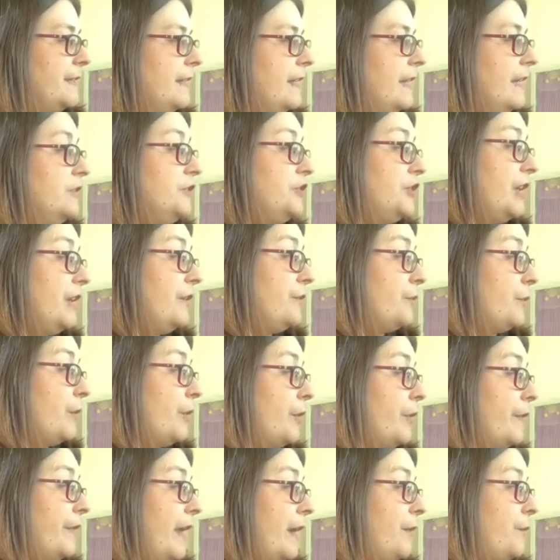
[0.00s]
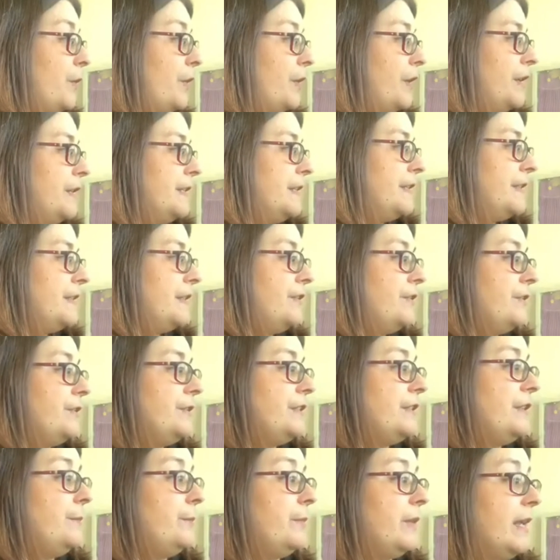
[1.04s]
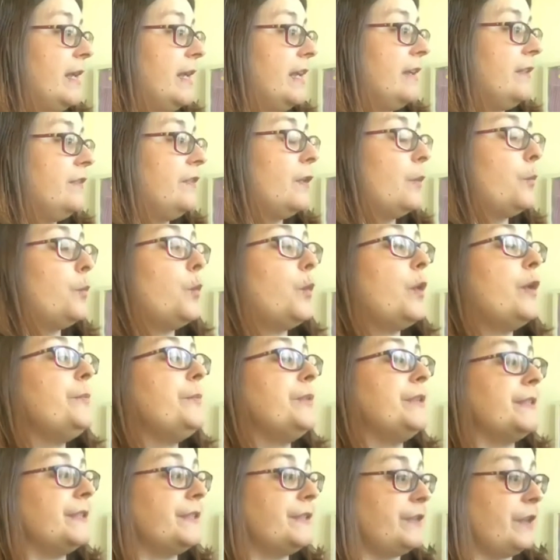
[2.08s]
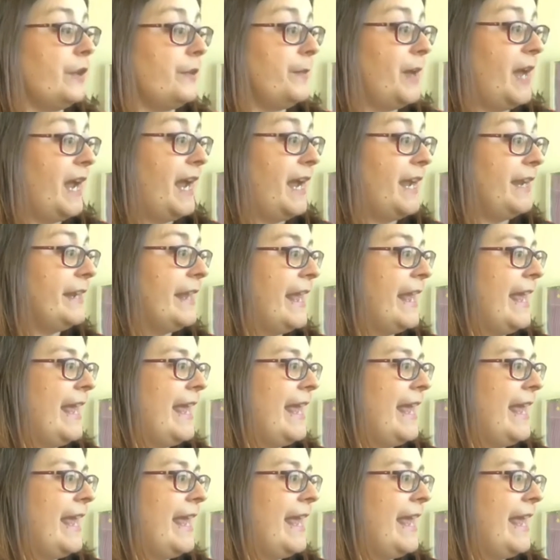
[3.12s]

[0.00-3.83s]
In general, they were considered to be the woman's domain,